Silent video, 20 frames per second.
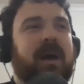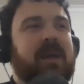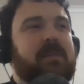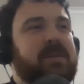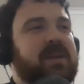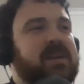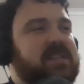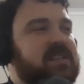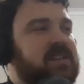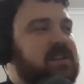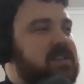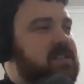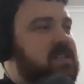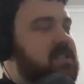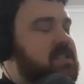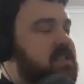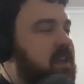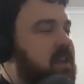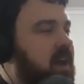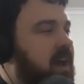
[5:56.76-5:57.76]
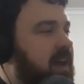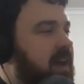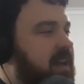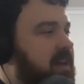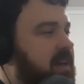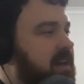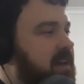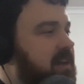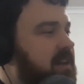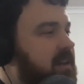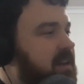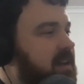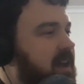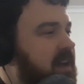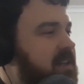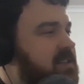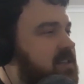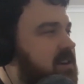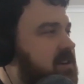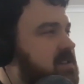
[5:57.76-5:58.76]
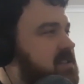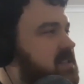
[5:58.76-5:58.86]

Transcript: Maybe it's because it's like it